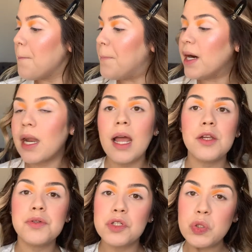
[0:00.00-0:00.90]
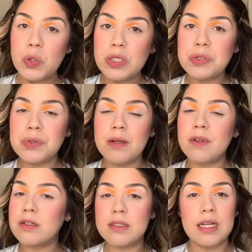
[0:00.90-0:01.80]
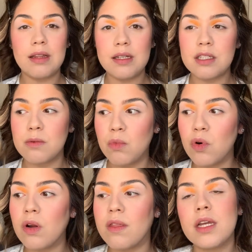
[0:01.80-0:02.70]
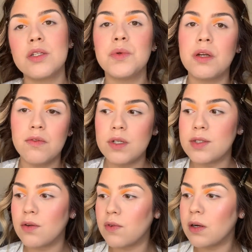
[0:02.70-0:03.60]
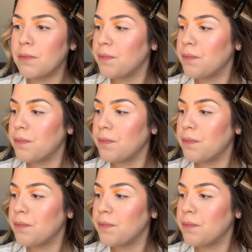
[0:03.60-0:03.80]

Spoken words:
But I do enjoy doing videos like this more than doing a voiceover.